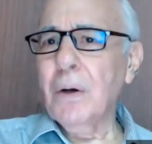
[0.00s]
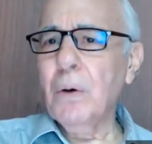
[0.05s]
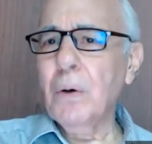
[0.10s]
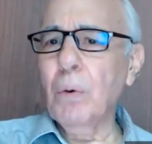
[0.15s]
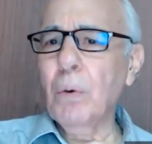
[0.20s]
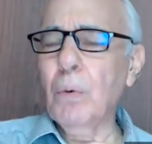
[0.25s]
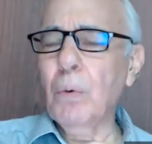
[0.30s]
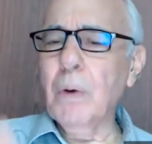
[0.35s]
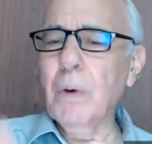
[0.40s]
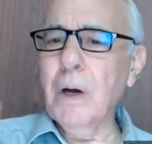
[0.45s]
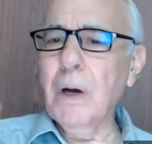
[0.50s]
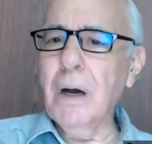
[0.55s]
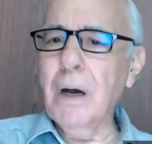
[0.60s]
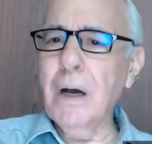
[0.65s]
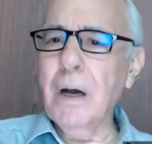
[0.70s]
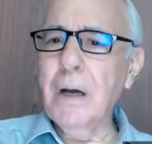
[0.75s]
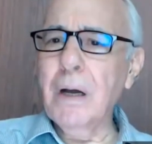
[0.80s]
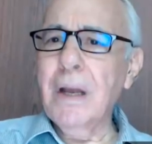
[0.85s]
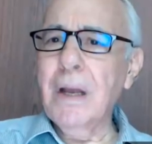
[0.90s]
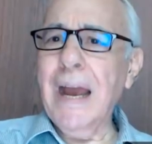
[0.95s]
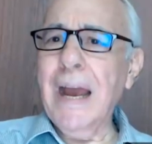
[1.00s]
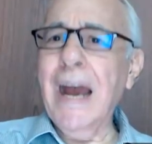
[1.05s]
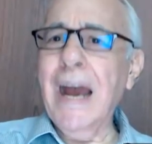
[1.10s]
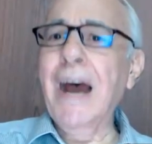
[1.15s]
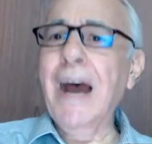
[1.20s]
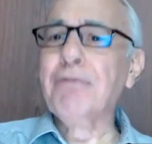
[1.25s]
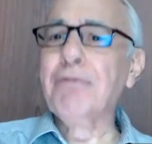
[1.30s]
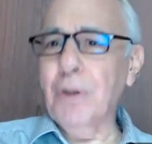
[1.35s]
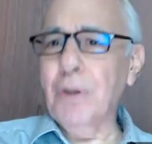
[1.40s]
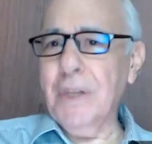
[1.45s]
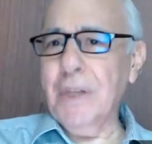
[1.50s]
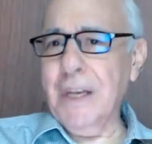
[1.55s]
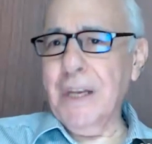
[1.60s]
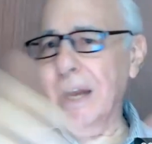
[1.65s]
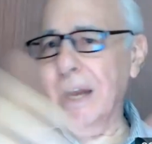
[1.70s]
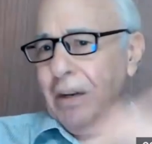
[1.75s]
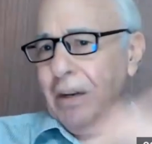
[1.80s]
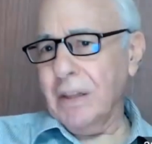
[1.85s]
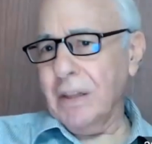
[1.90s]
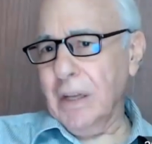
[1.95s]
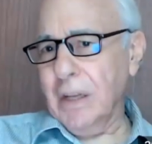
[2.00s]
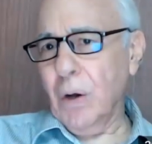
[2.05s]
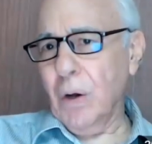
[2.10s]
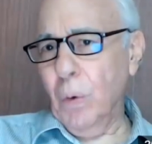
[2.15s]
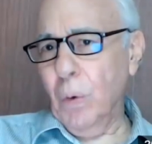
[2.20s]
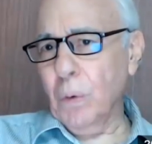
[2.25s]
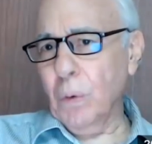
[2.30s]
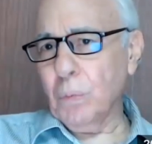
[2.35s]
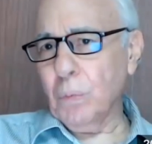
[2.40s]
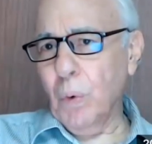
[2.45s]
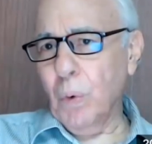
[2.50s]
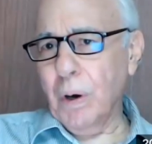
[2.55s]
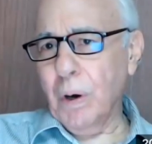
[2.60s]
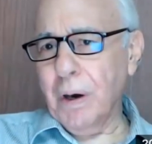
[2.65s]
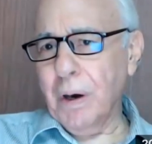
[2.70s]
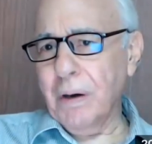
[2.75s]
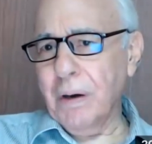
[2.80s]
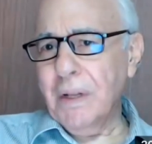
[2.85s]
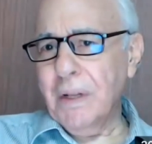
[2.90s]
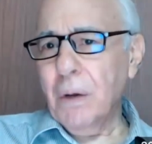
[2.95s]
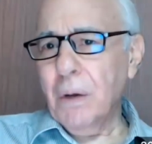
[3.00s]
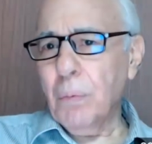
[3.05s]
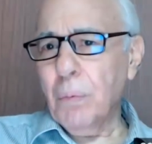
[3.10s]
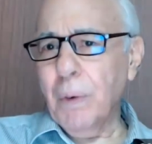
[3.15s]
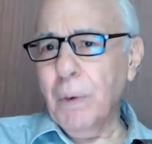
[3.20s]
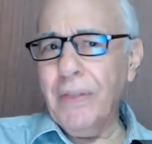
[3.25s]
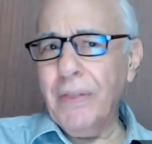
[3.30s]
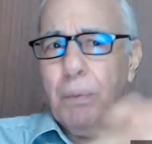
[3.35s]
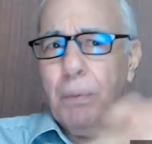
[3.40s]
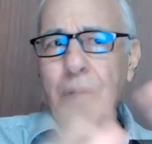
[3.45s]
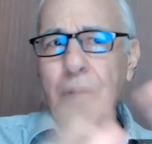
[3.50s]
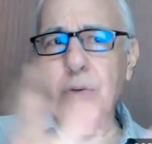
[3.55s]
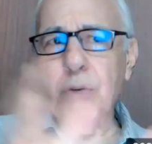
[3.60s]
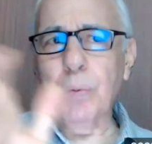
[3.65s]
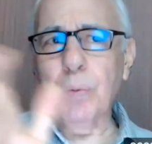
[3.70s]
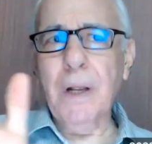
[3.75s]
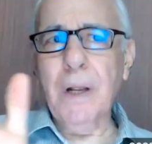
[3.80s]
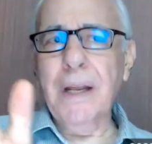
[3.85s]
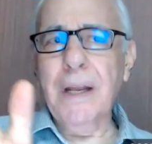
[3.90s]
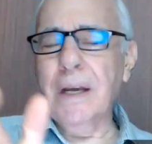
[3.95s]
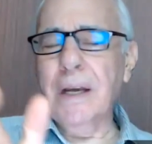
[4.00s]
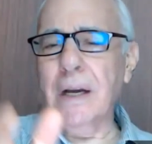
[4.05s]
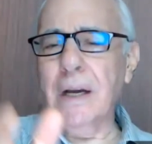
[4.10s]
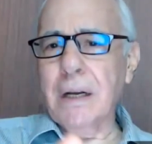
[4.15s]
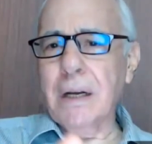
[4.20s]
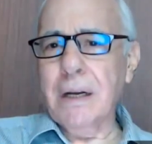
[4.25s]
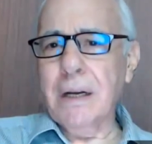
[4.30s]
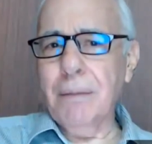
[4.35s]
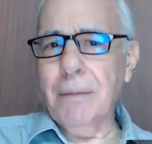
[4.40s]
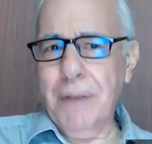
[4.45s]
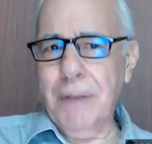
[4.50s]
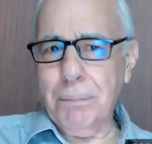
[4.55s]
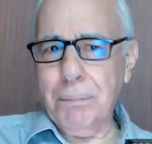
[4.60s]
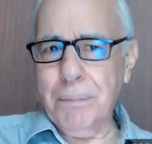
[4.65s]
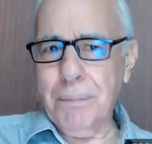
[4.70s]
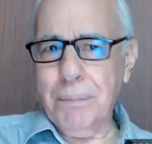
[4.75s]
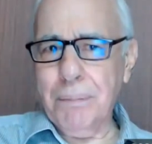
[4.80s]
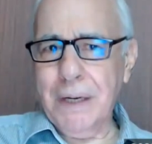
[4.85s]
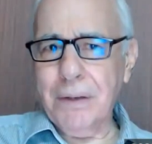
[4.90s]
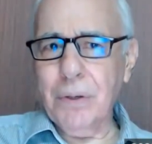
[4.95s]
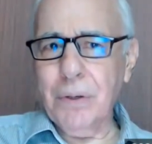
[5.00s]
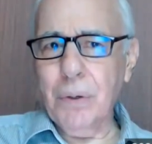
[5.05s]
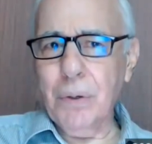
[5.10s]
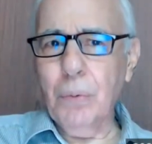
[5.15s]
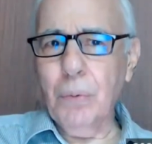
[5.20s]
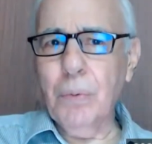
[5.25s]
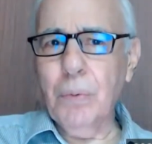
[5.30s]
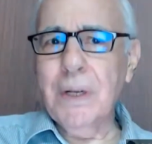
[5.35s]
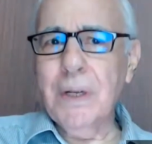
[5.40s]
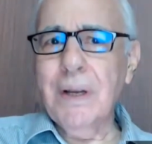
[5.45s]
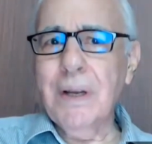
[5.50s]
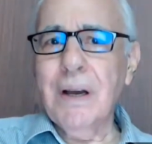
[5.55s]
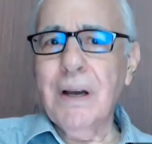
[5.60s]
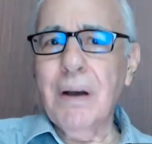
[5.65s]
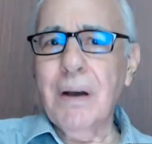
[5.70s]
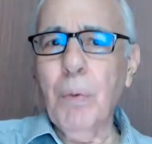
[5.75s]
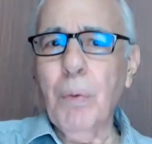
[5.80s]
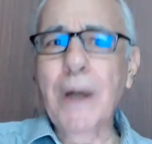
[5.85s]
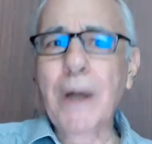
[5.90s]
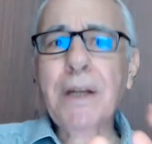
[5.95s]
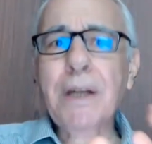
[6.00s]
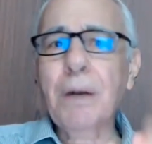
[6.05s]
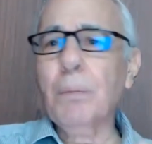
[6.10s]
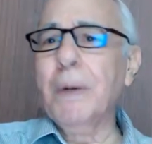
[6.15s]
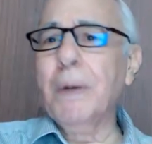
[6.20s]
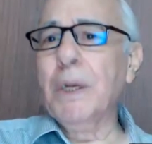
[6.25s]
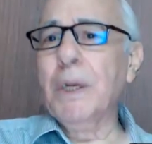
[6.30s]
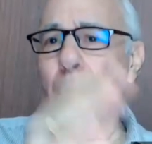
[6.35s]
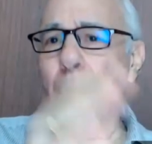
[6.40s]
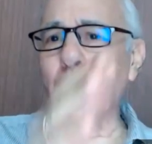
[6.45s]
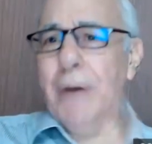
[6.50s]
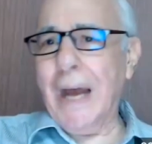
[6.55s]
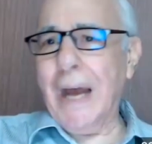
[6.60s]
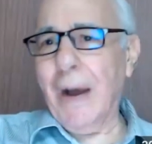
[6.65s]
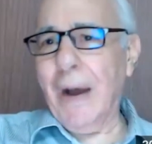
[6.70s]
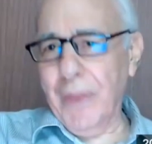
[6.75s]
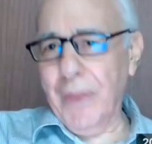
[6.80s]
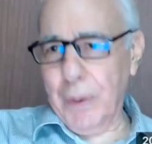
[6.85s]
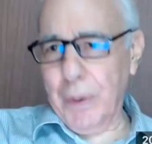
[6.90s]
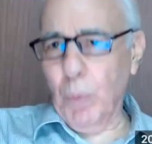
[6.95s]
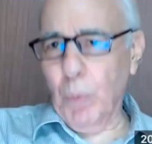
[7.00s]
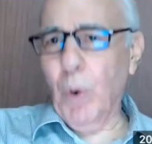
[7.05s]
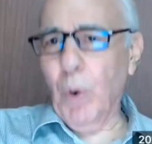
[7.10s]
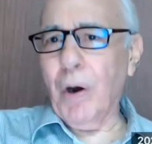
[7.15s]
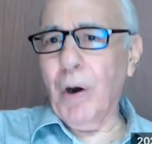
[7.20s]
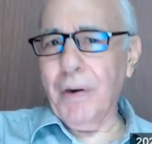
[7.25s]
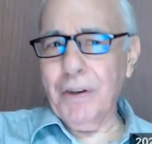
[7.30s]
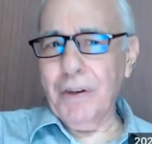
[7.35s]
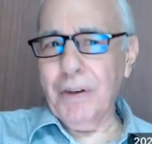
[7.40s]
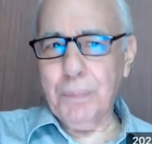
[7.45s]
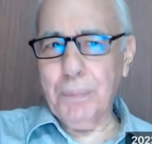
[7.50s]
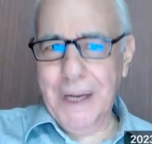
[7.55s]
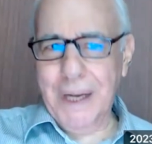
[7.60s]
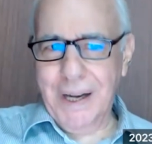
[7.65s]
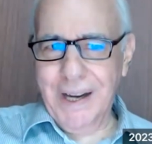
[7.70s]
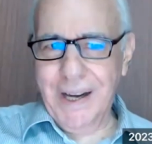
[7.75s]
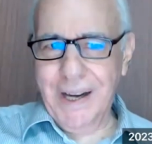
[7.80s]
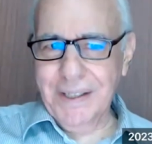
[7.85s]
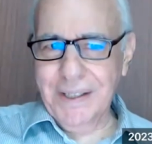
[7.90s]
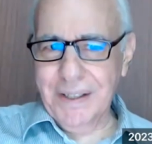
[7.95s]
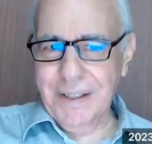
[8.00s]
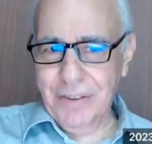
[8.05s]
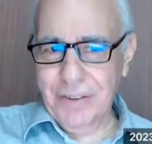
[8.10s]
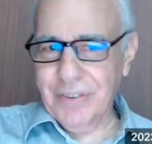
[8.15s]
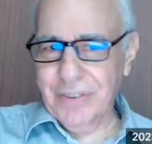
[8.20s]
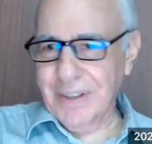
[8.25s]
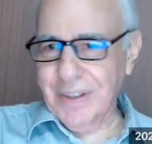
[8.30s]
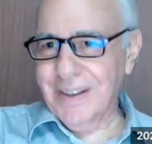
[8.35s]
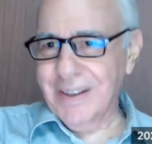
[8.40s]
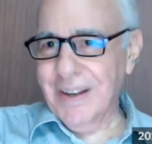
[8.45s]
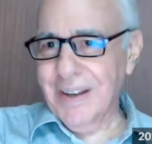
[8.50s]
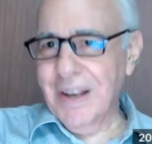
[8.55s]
who, uh, after the end of the Cold War, when there was really a commitment to what can we do now that war is behind us?